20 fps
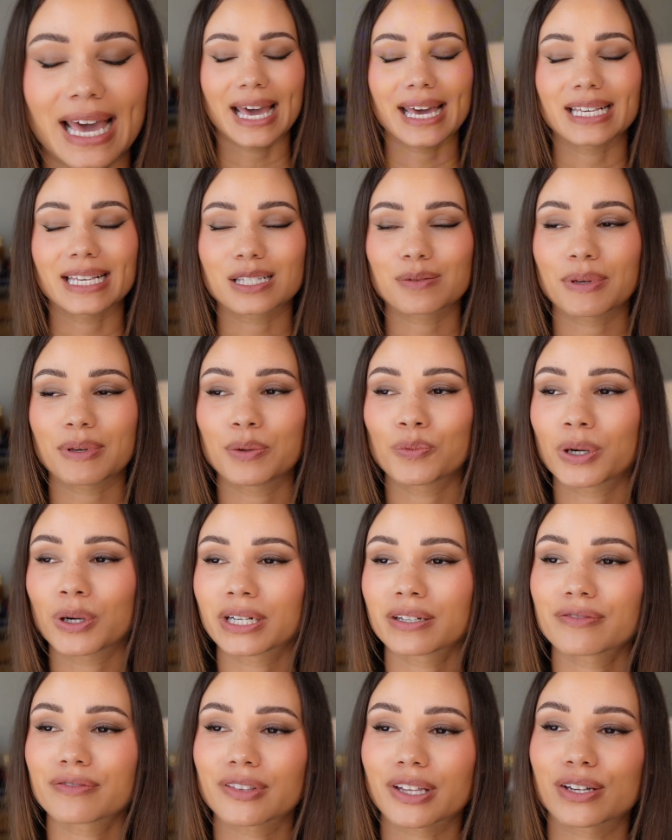It's been
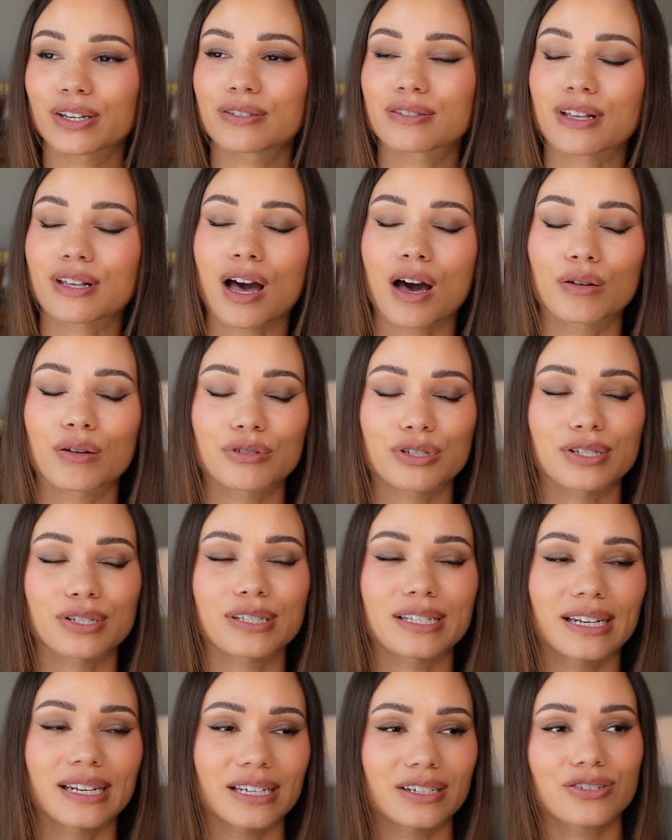one of those that I'll
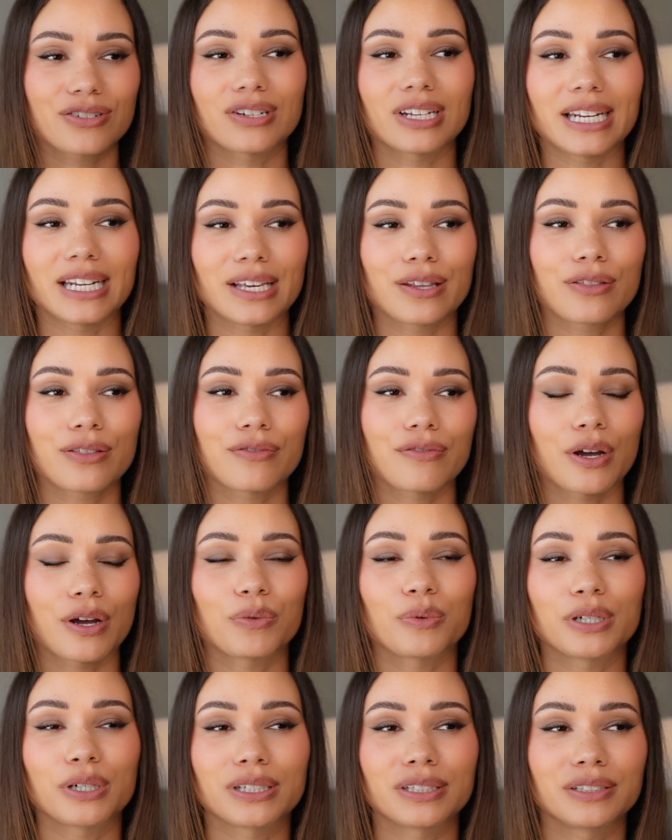just literally
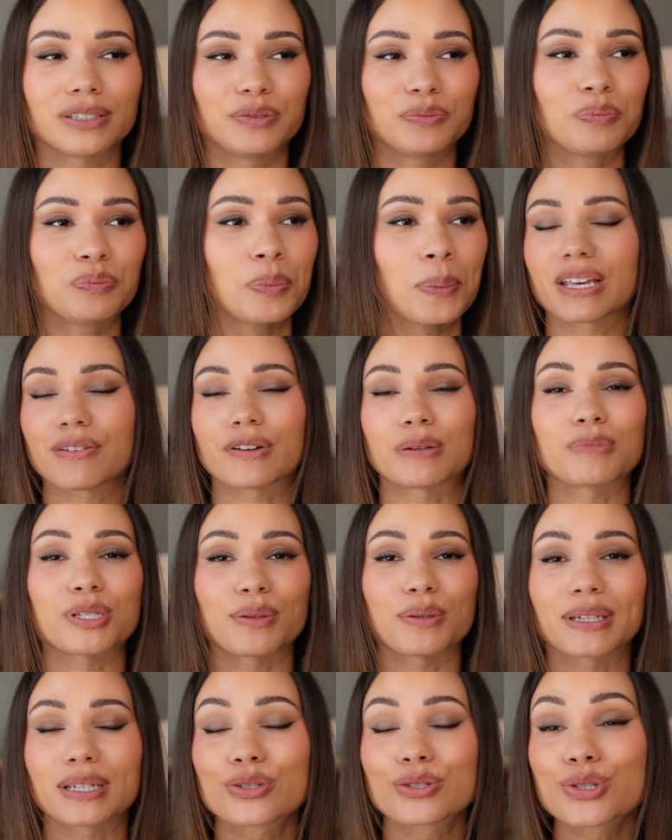throw on if I'm
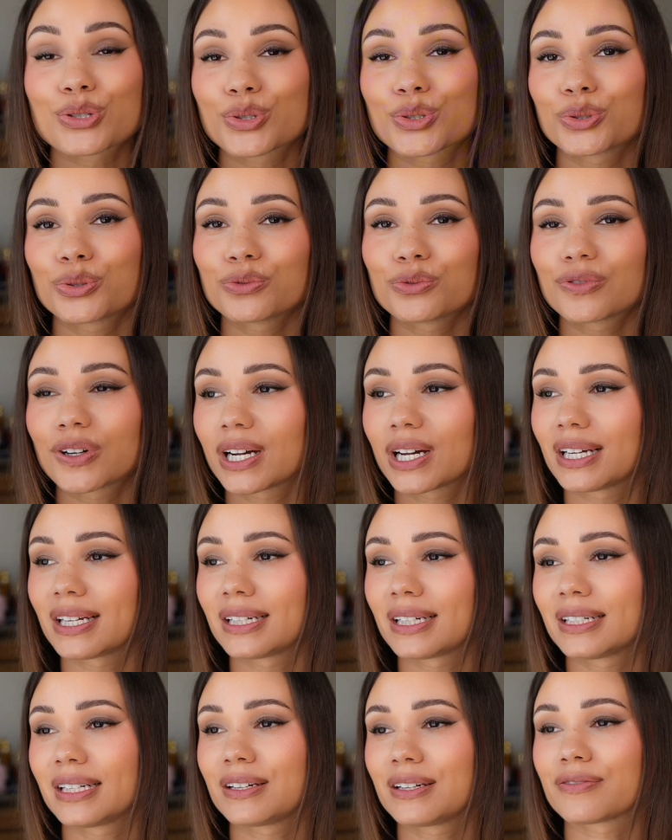doing a school
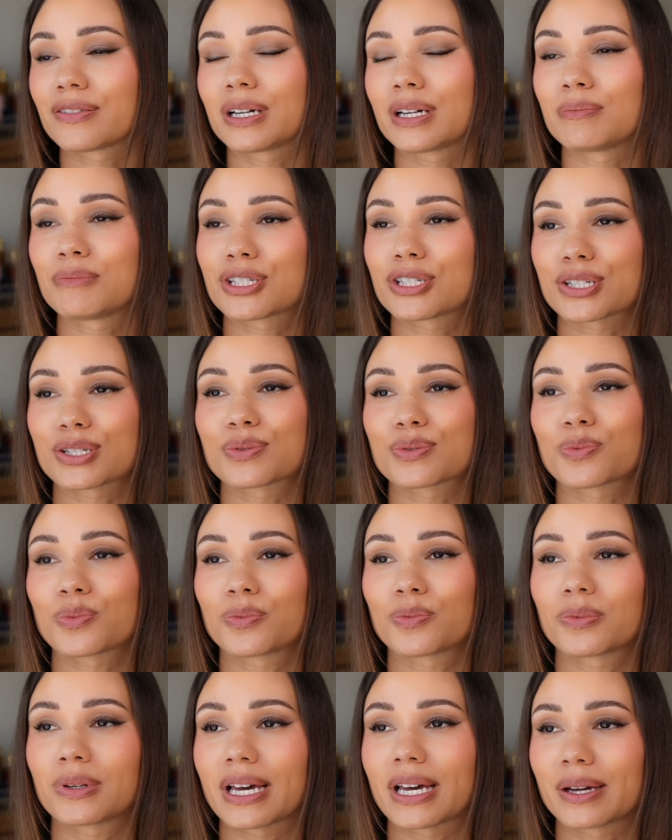run, if I'm
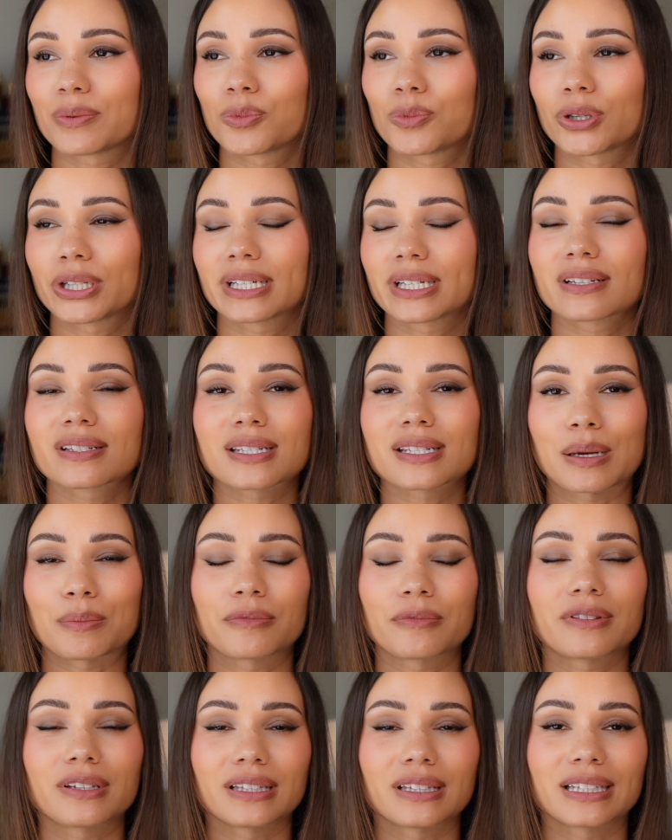just like wanting
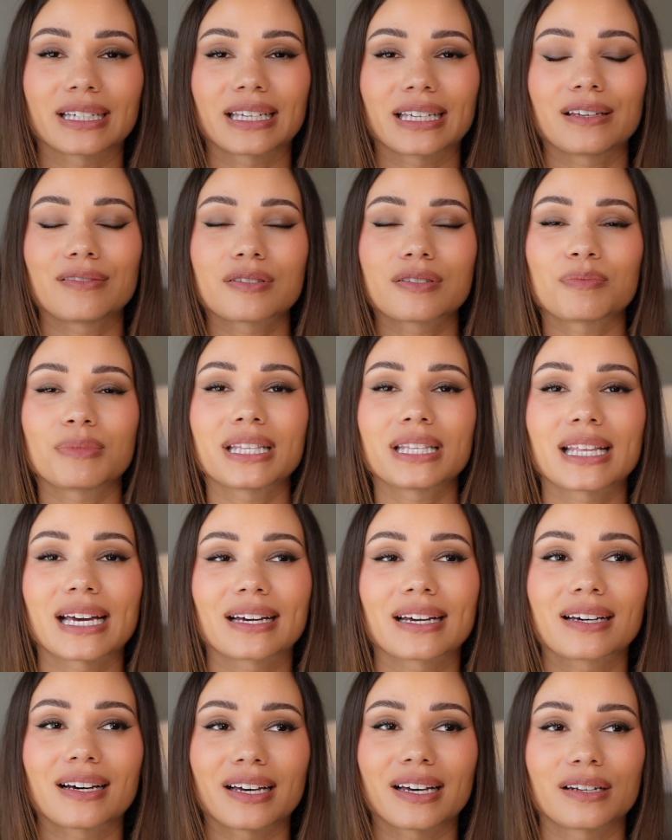something that gives me
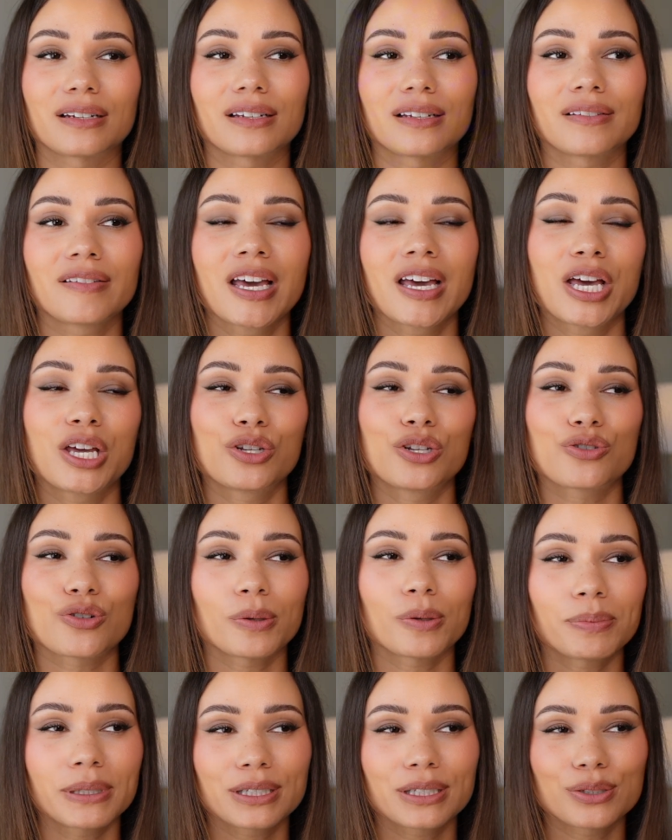that kind of
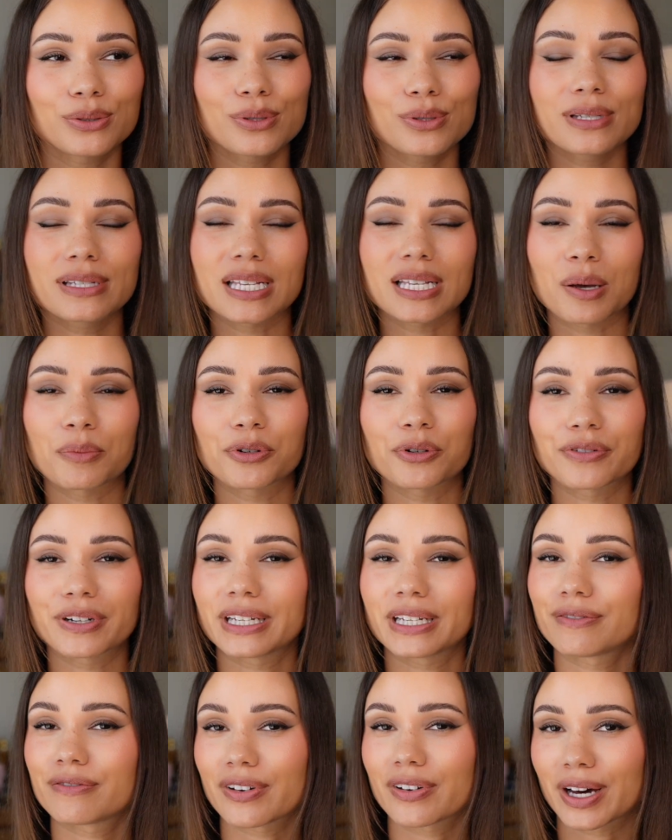tropical
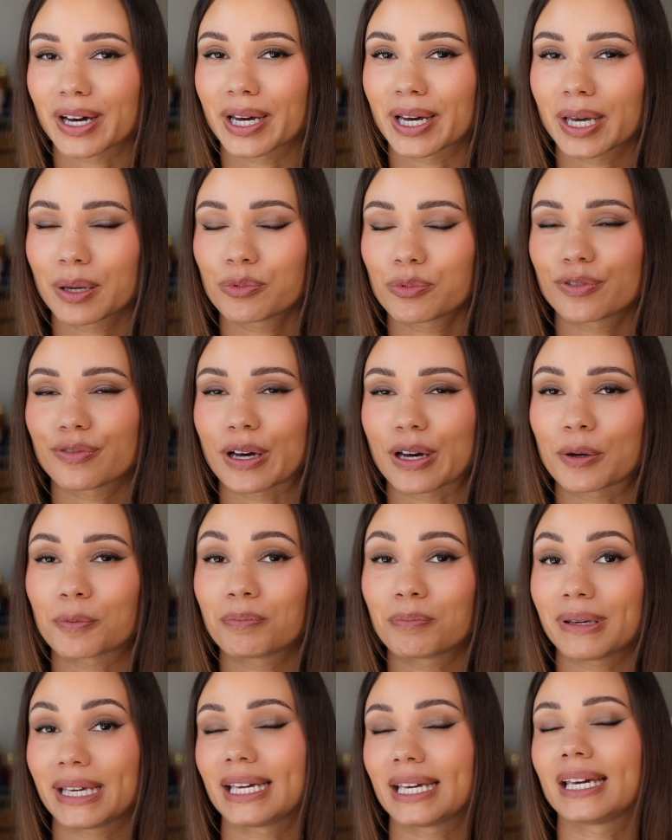summery vibe
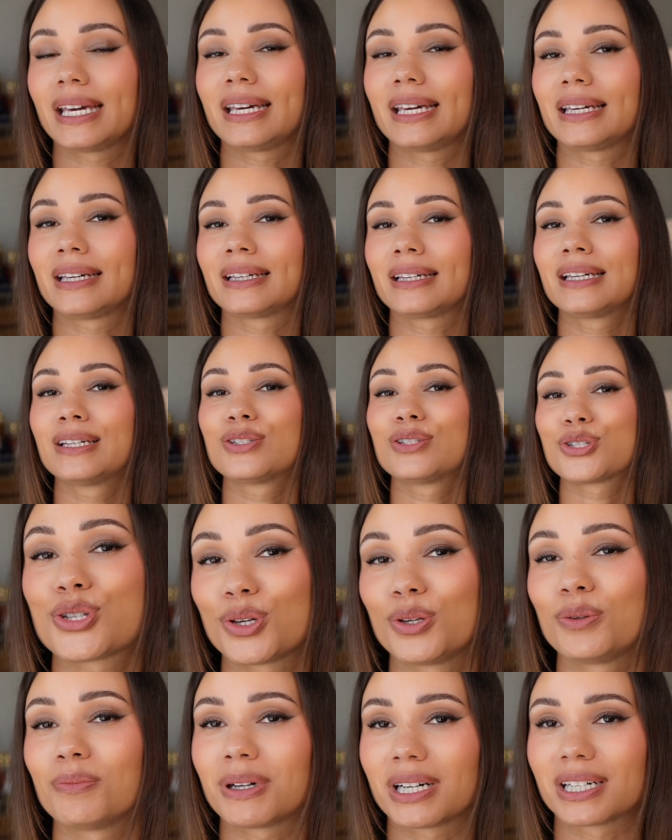without being
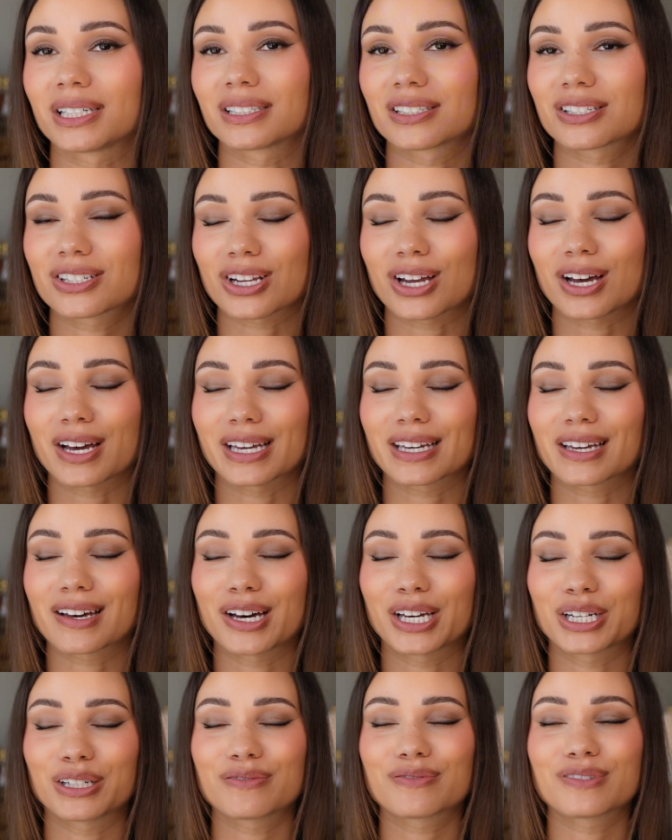too much. I
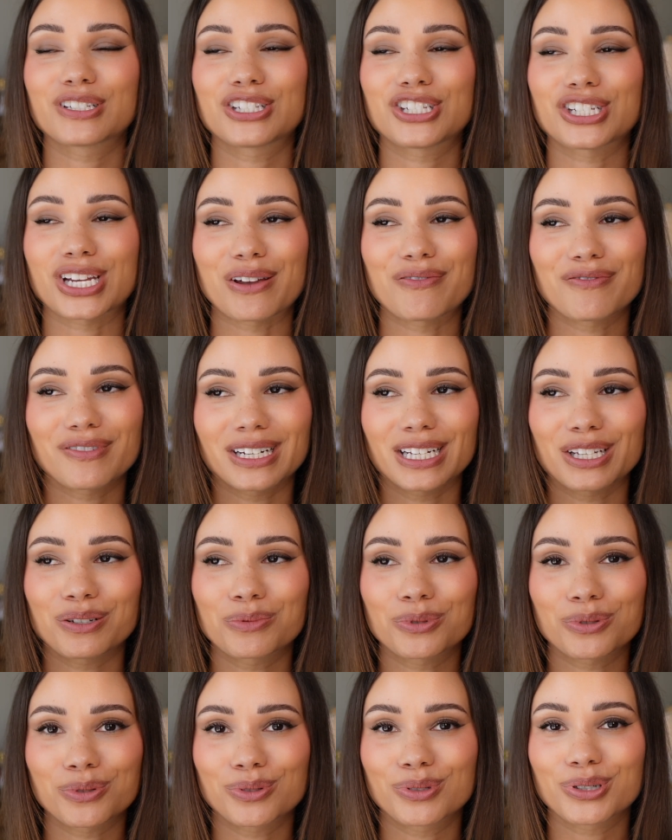kind of generally
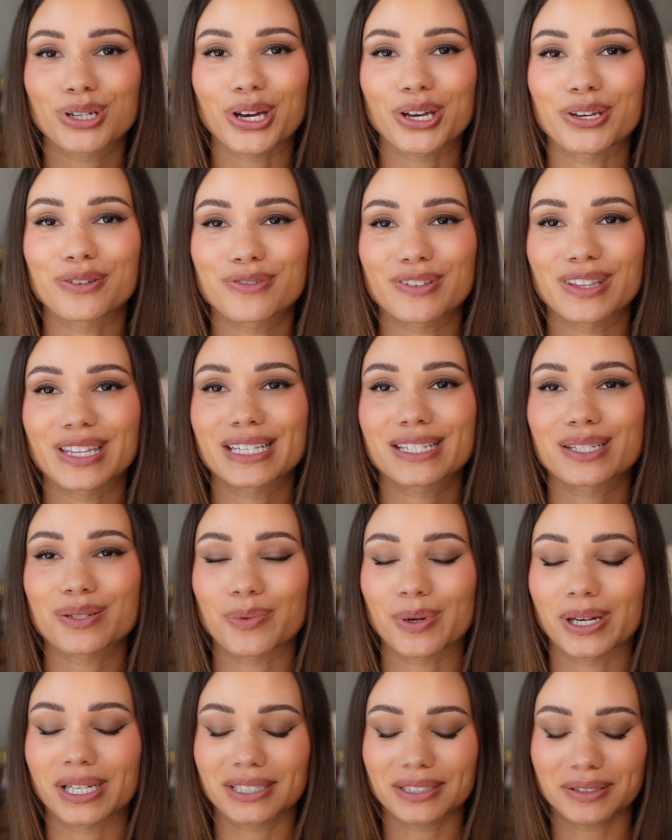will go for this
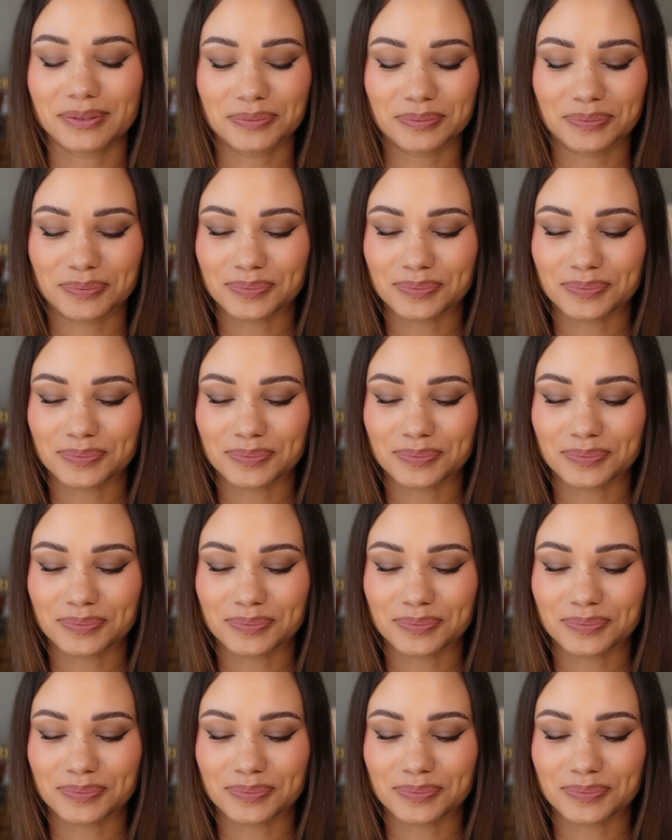one.